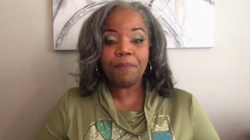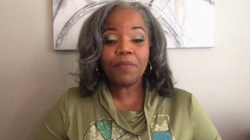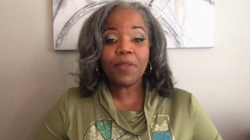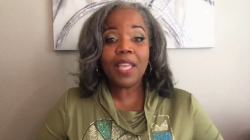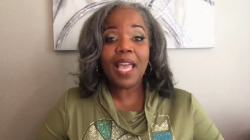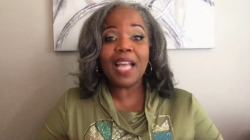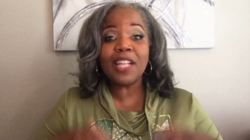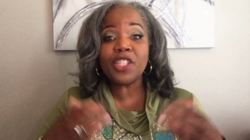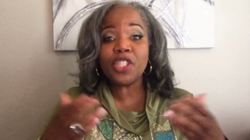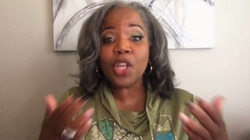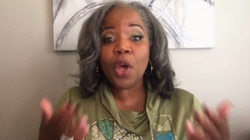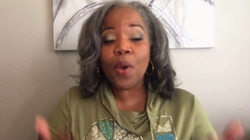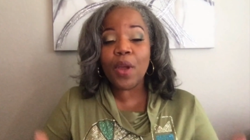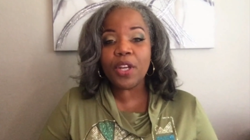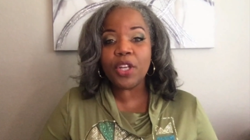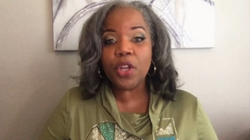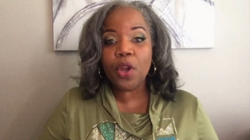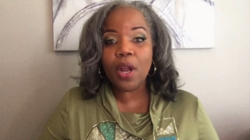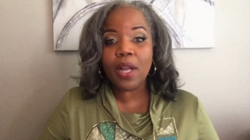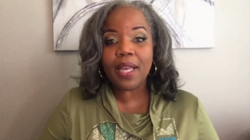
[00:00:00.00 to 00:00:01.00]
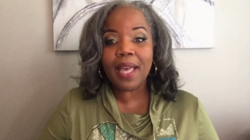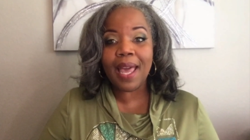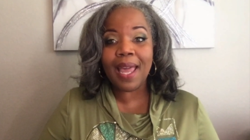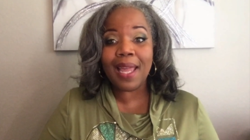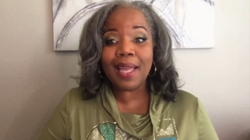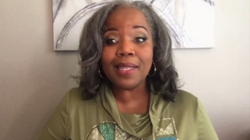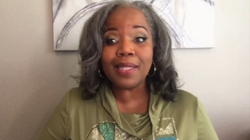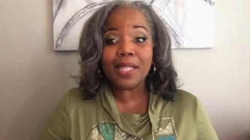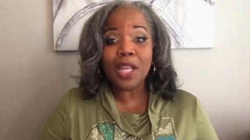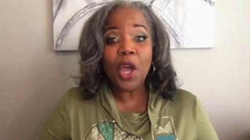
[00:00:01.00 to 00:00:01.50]
And so in your
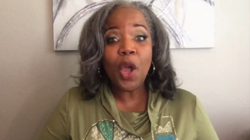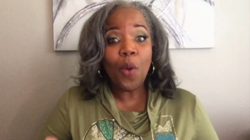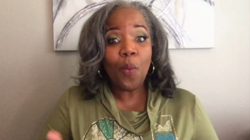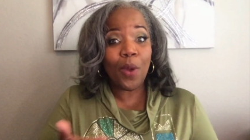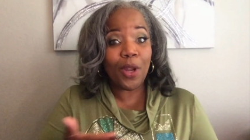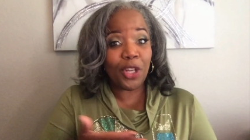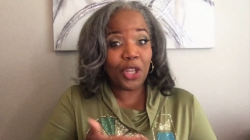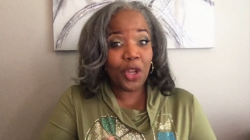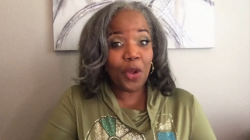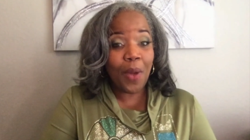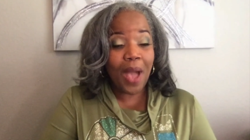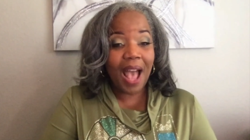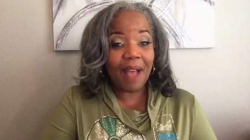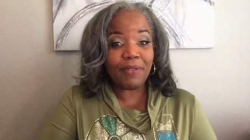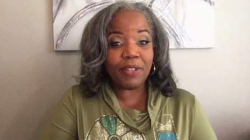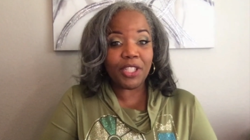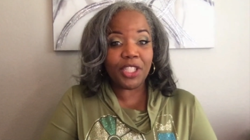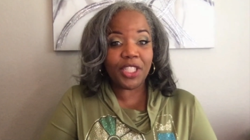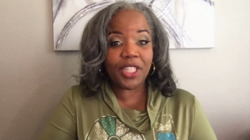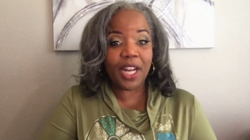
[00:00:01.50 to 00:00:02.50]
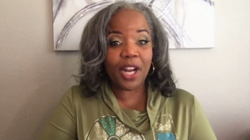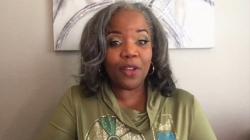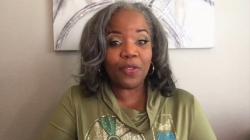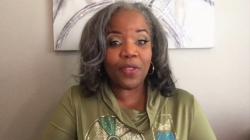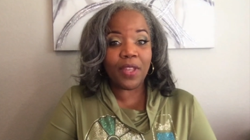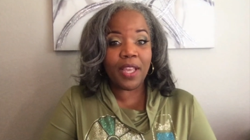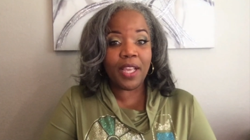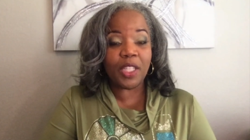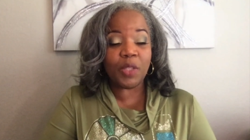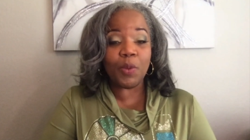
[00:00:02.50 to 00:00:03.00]
case, when you have to share
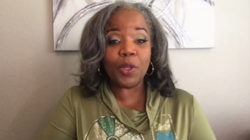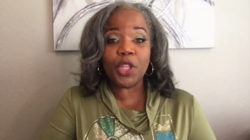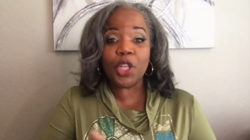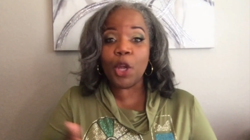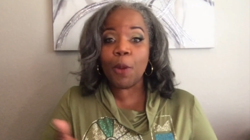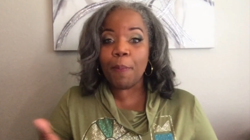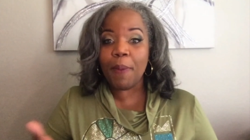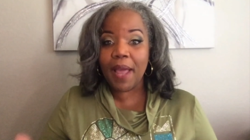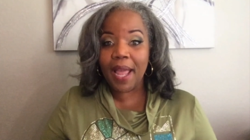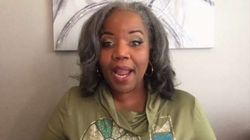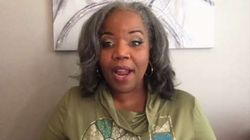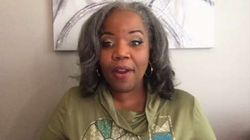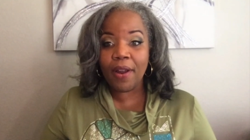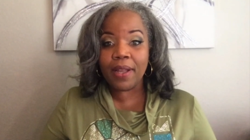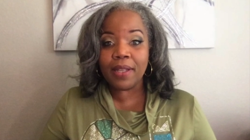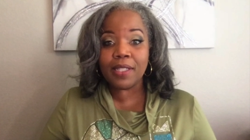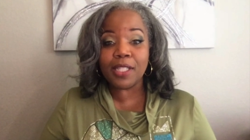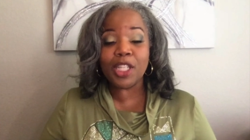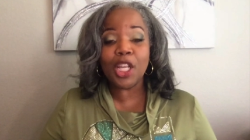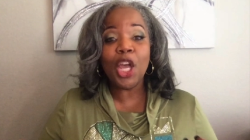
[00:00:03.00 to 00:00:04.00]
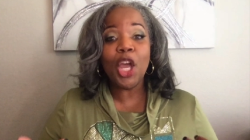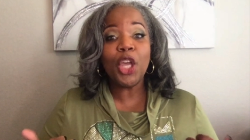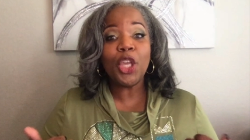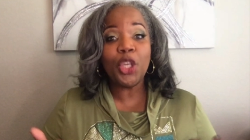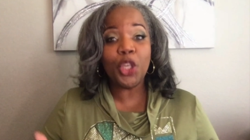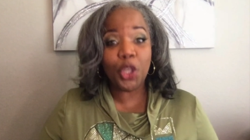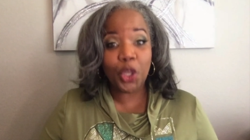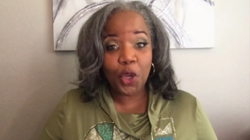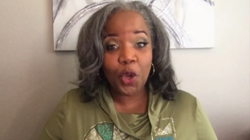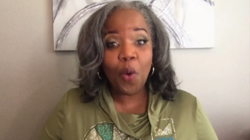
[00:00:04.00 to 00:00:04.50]
things with your parents,
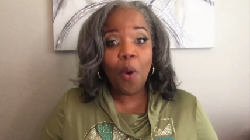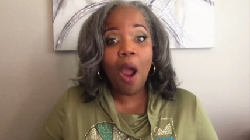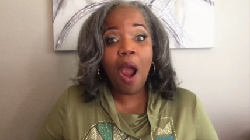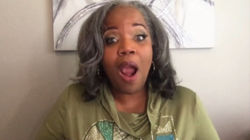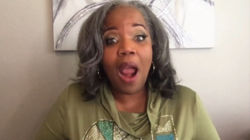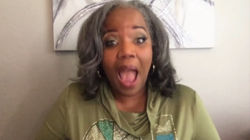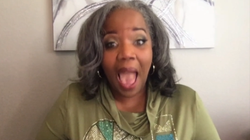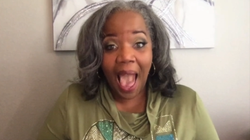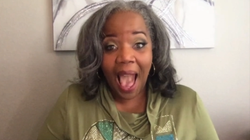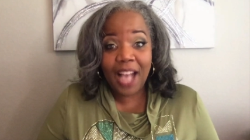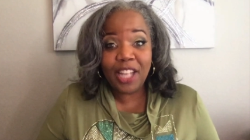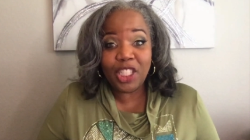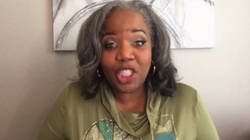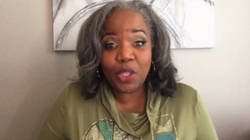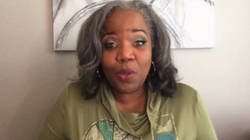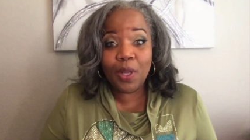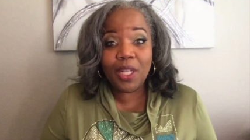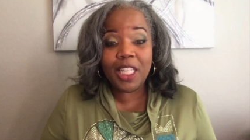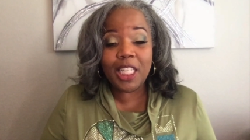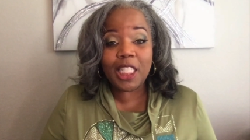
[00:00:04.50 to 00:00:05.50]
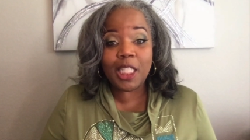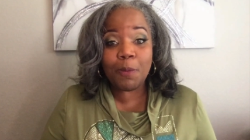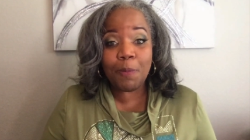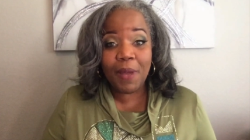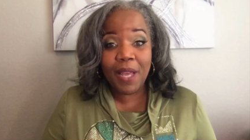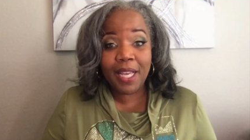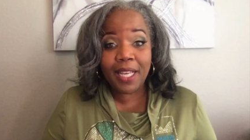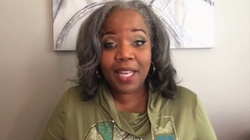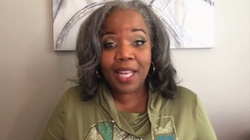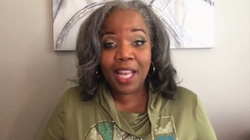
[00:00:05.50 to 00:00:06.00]
you are actually
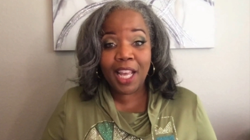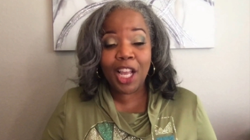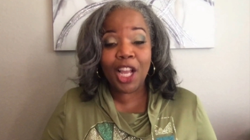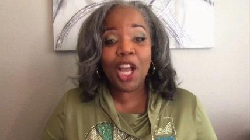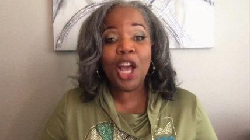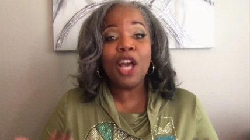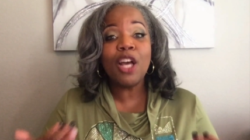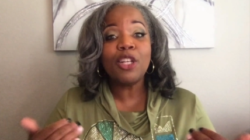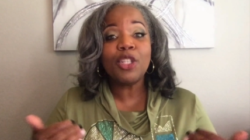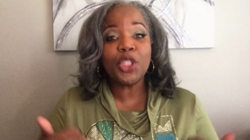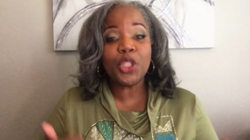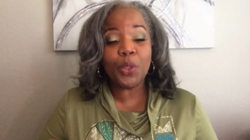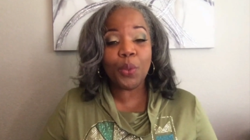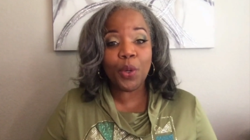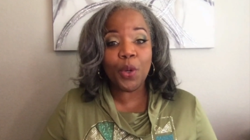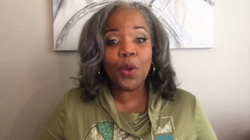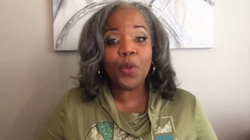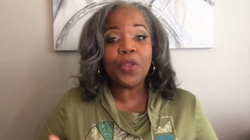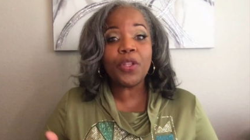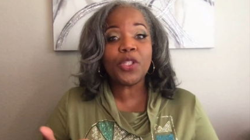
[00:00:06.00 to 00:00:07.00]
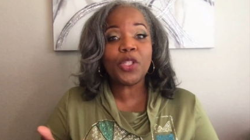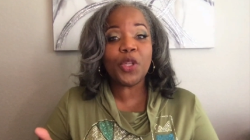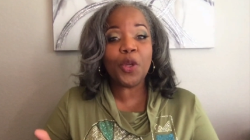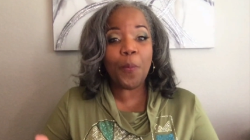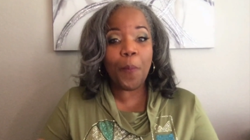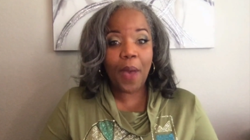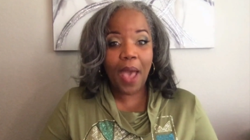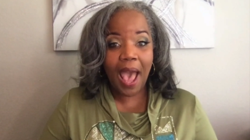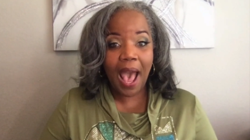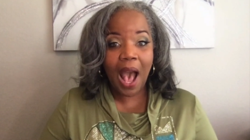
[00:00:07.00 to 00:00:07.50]
speaking truth to
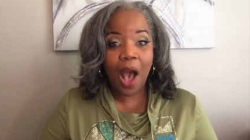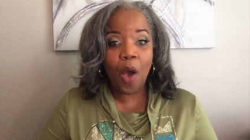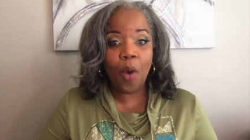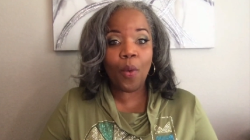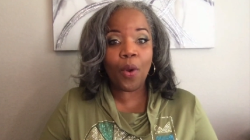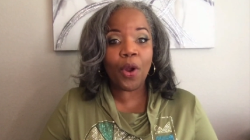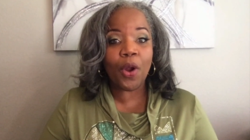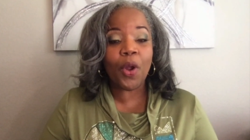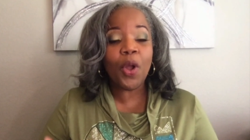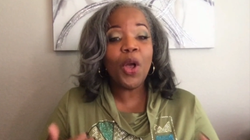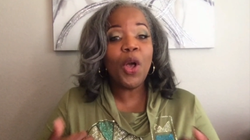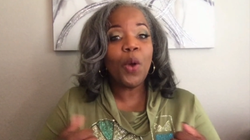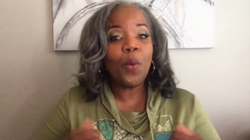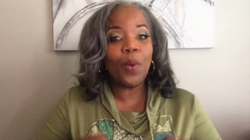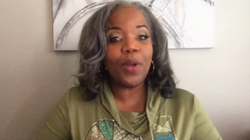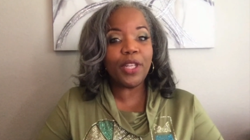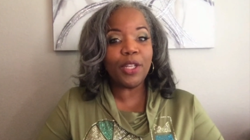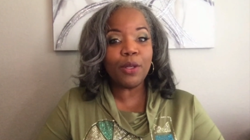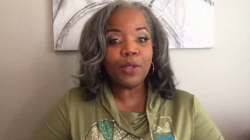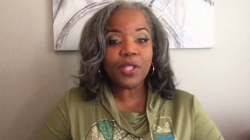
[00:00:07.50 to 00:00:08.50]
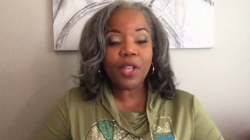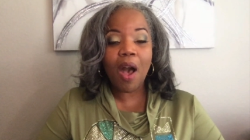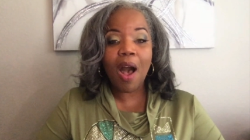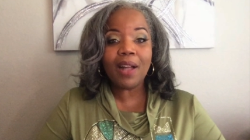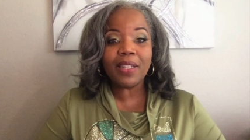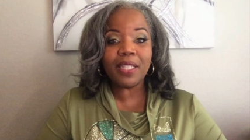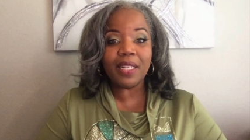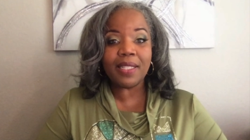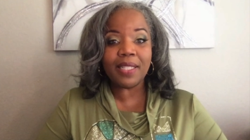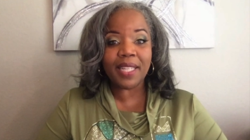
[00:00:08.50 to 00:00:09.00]
power. When you talk
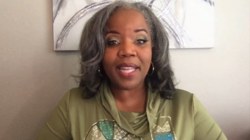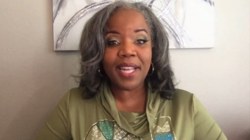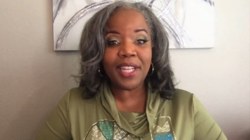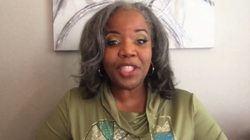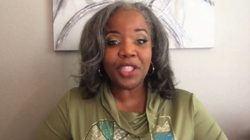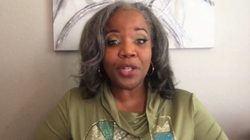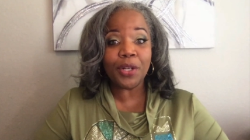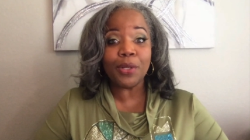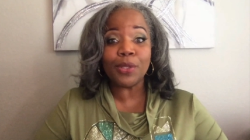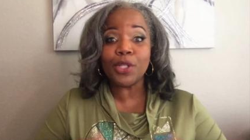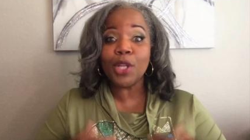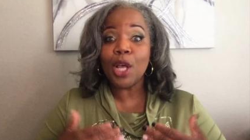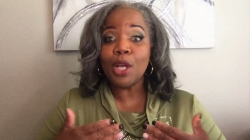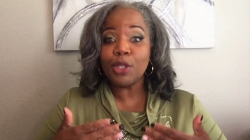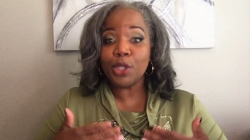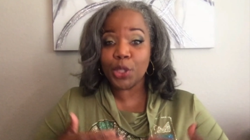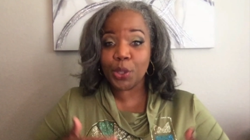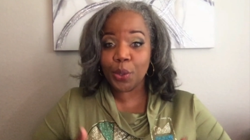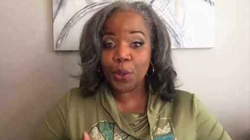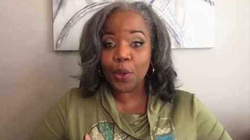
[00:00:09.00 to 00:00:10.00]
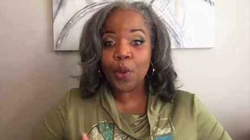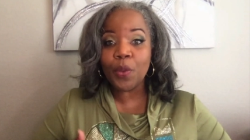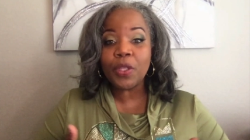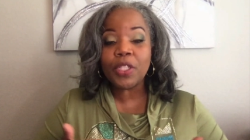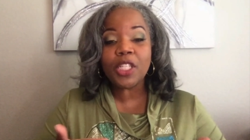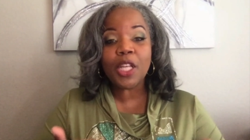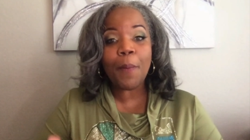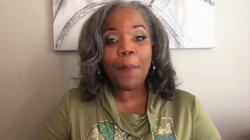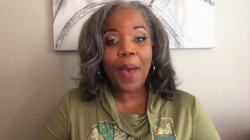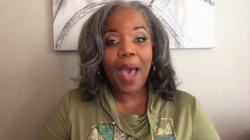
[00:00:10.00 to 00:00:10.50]
to teachers, truth
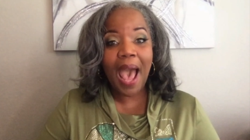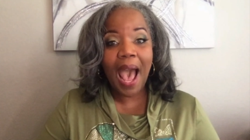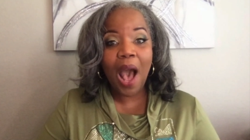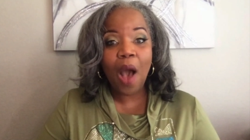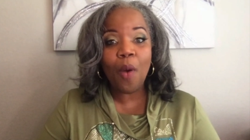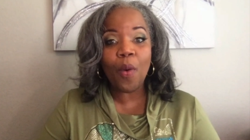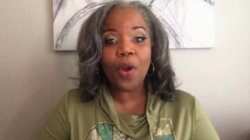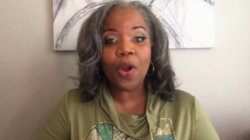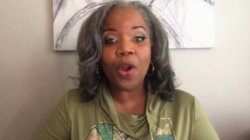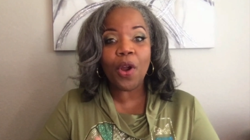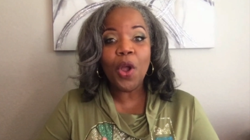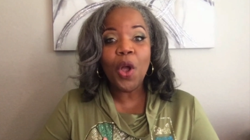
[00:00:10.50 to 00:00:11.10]
to power.